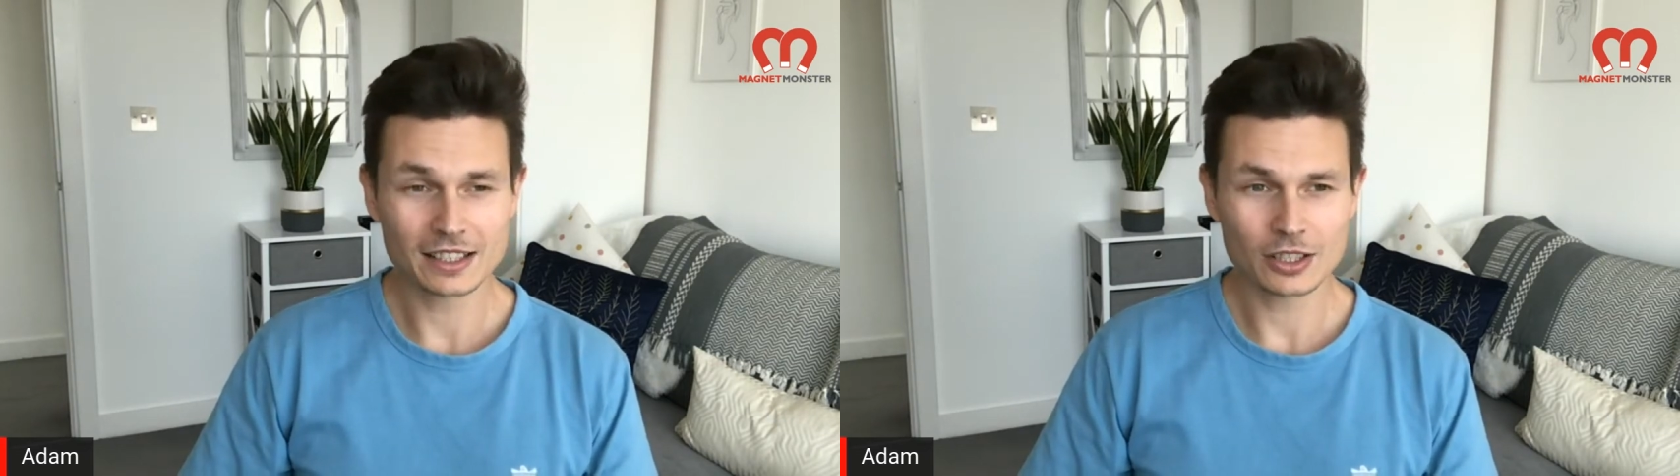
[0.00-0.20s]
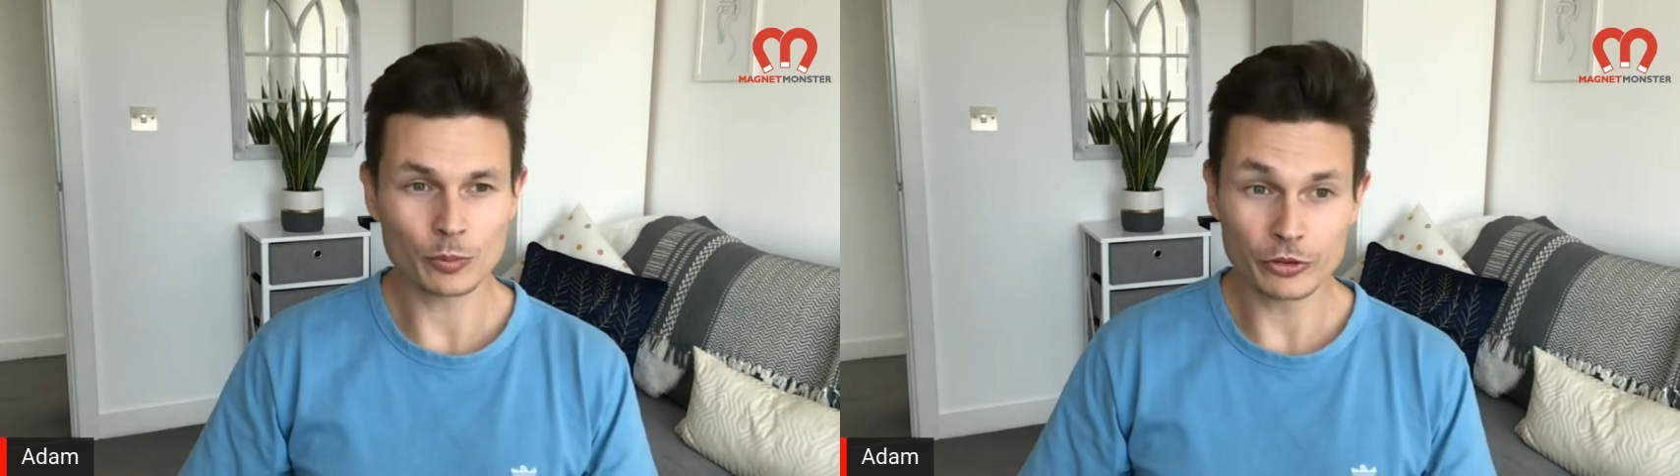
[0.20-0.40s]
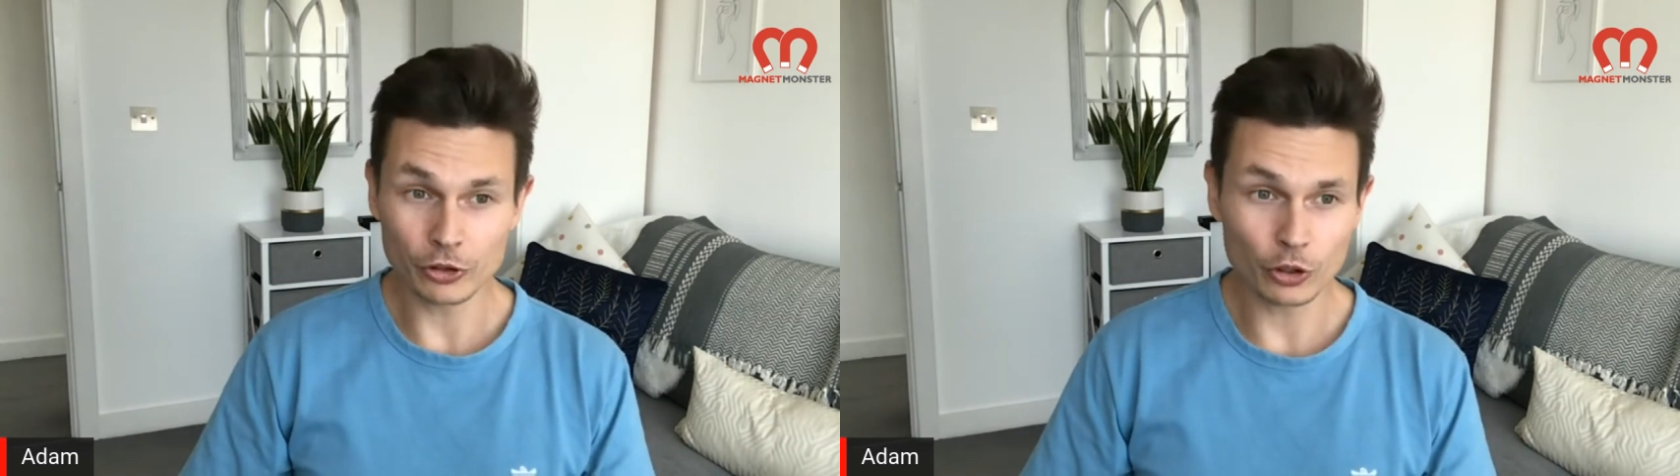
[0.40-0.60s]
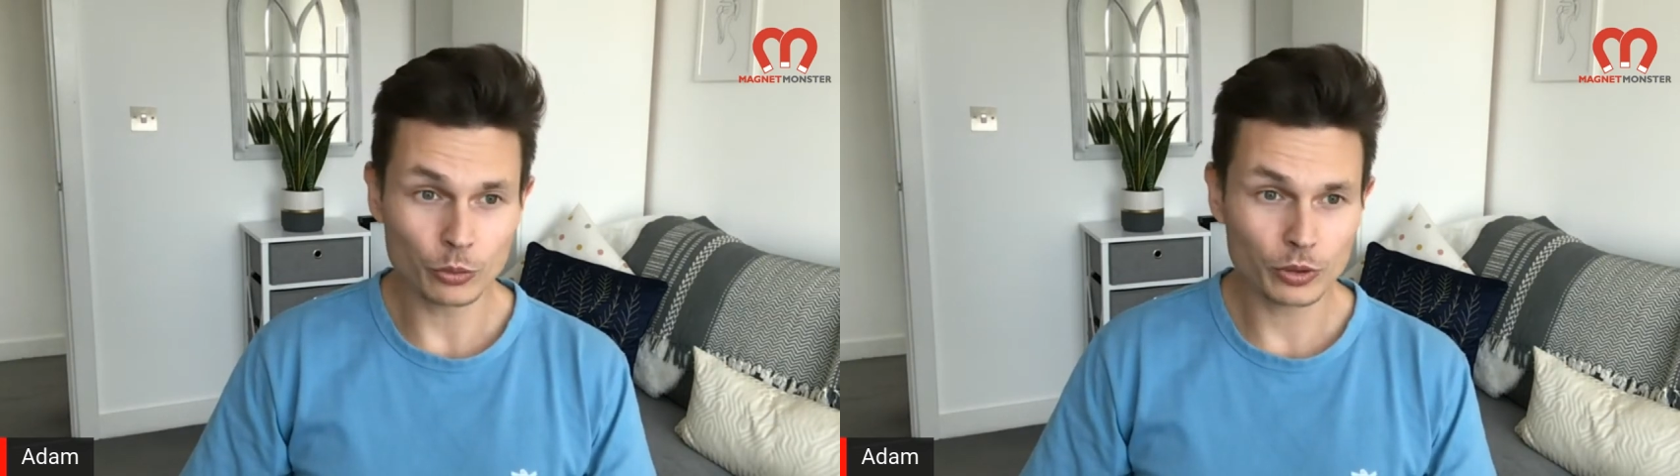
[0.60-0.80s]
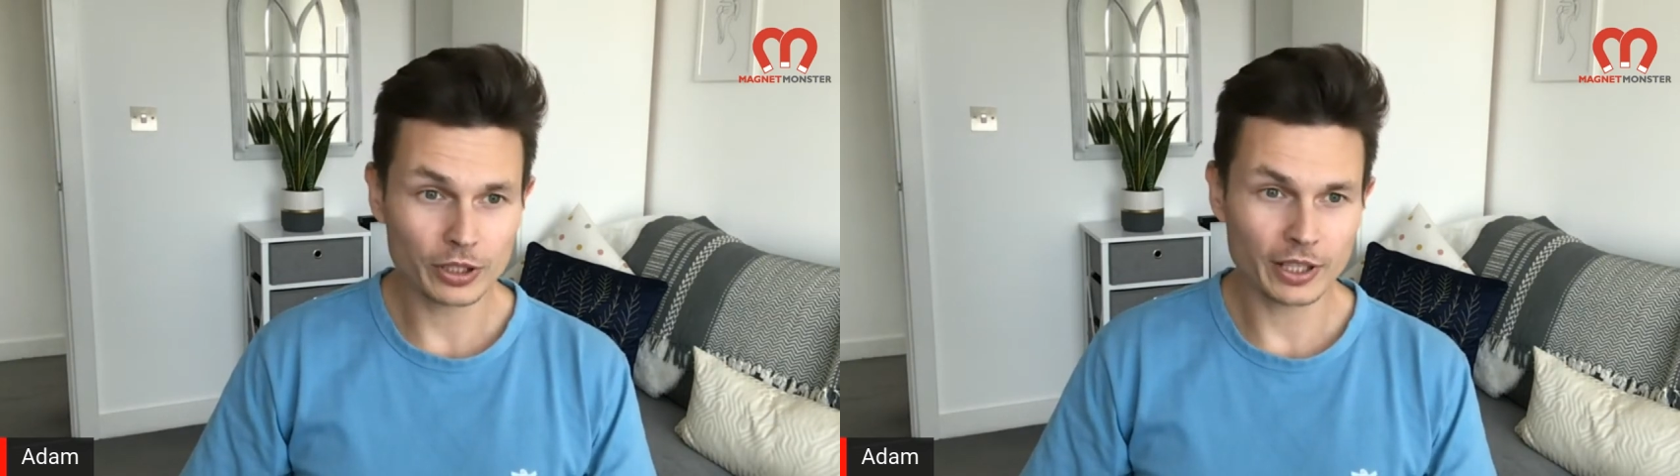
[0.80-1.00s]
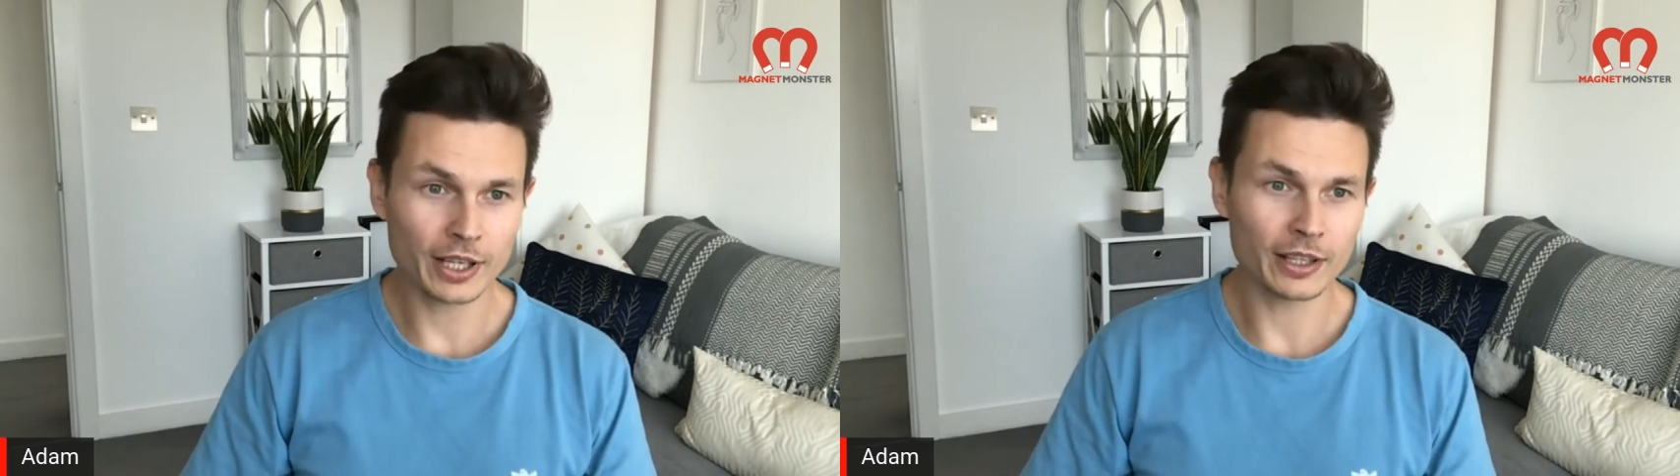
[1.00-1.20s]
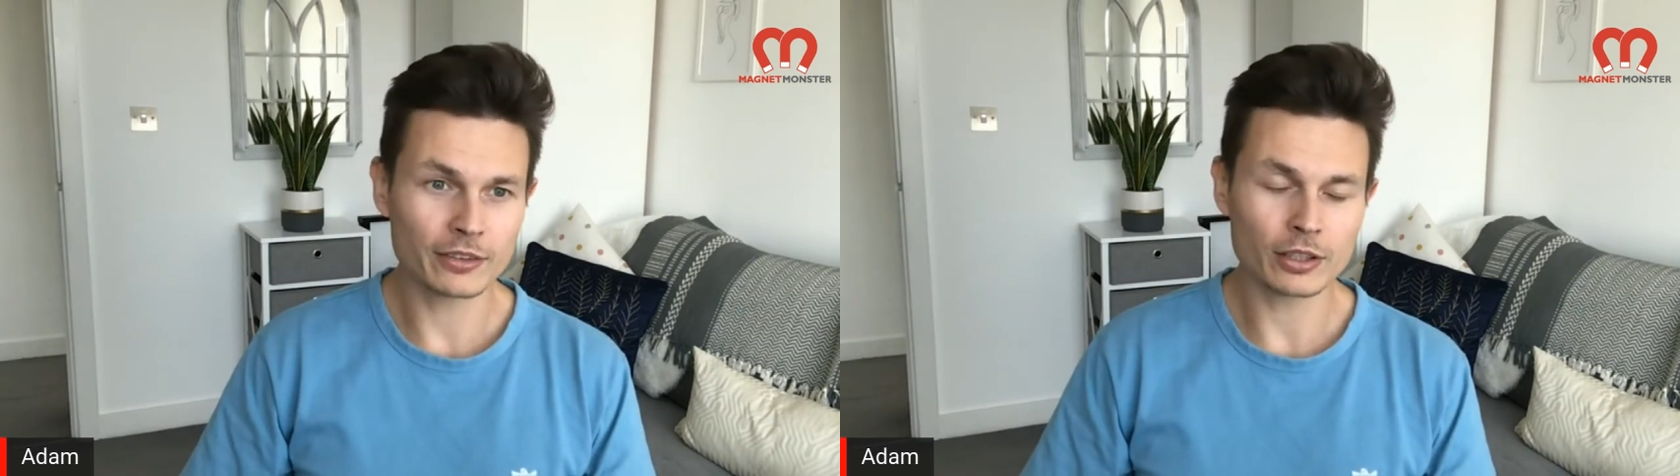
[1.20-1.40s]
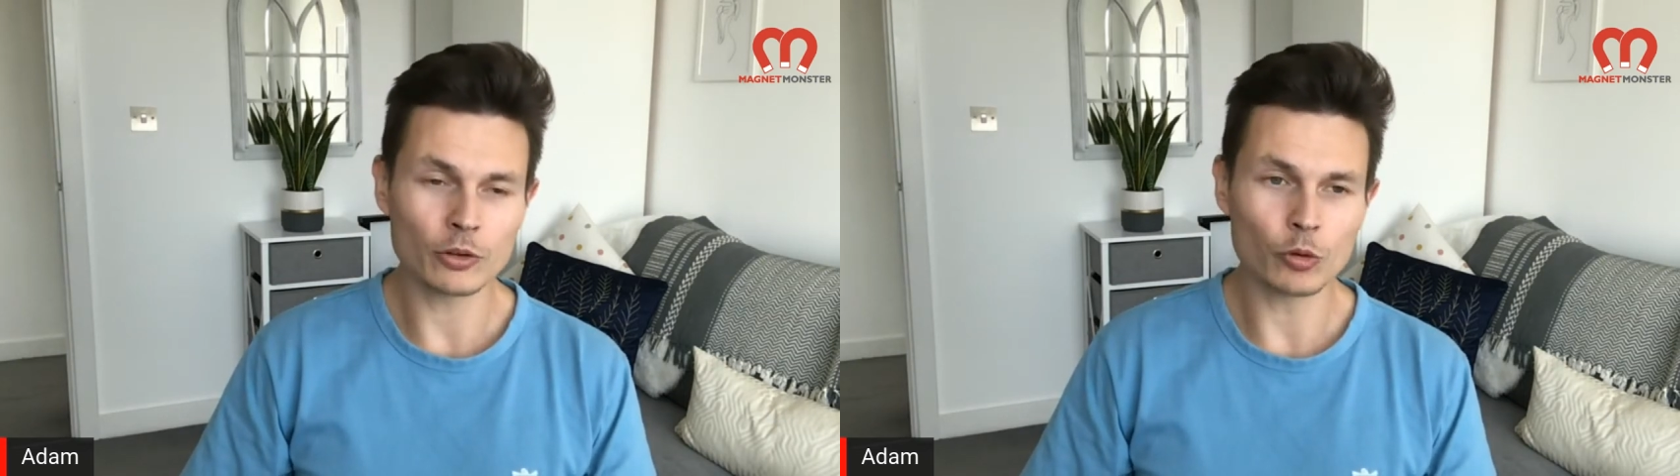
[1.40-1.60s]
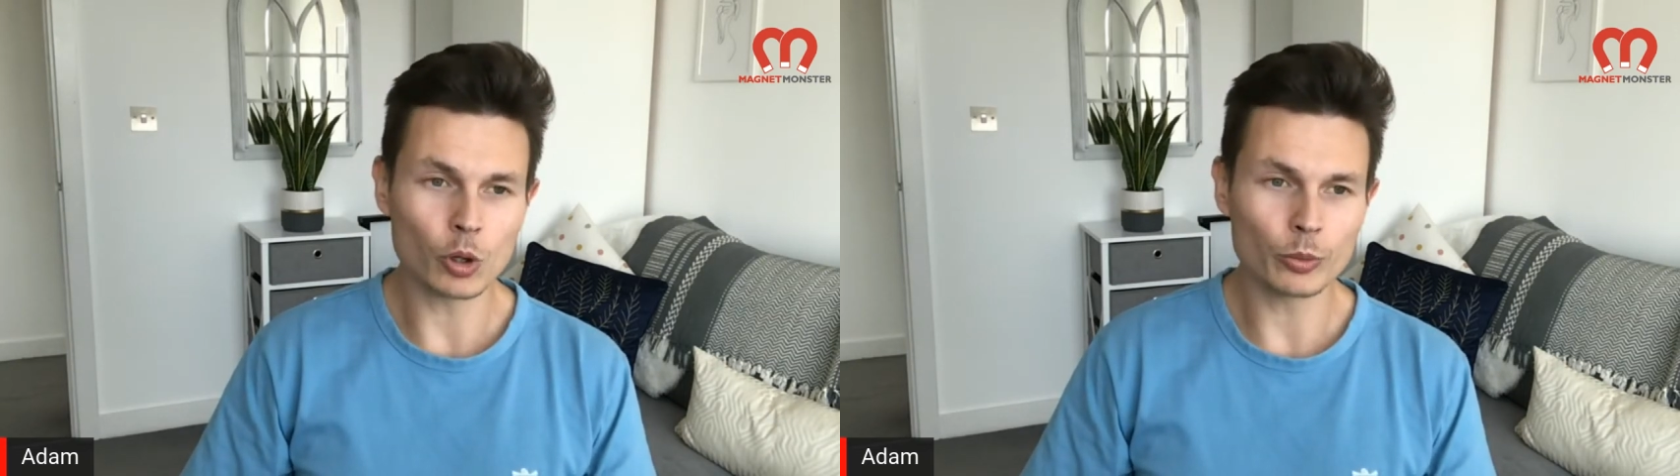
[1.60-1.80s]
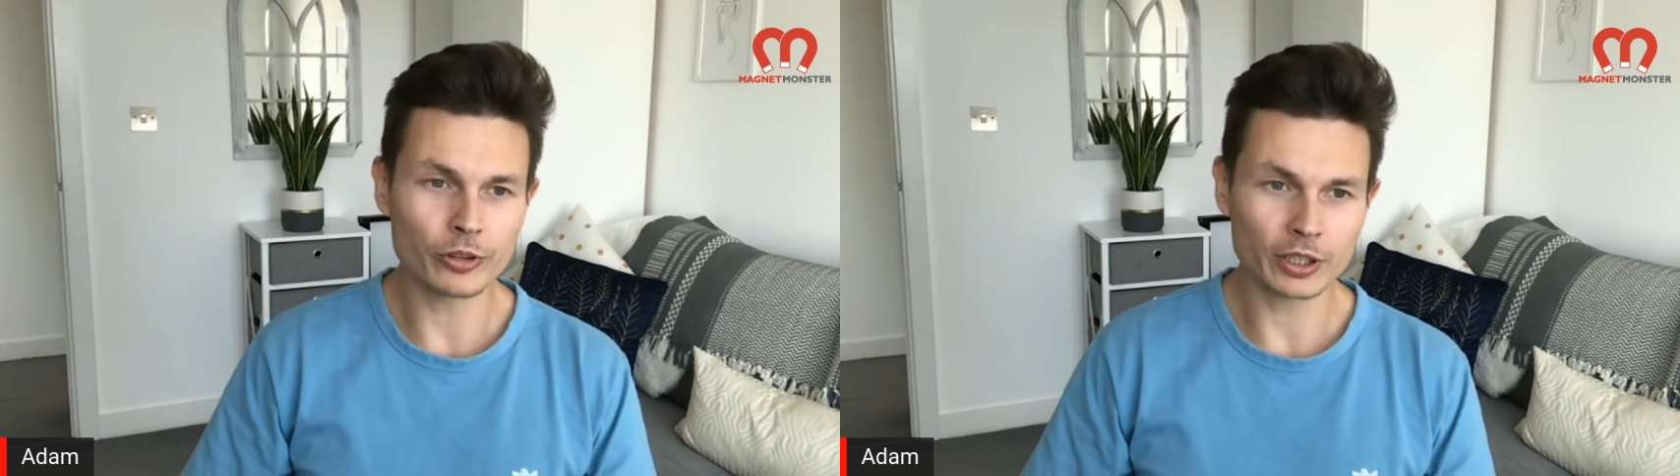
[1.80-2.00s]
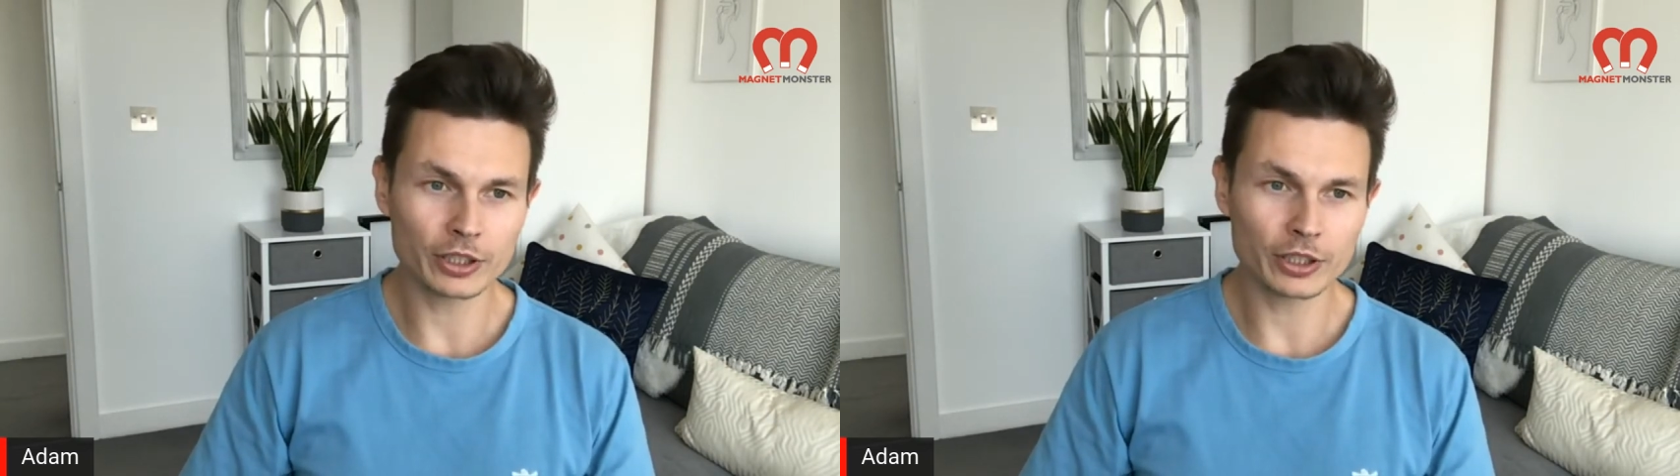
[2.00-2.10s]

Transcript: Number 2, it's eroding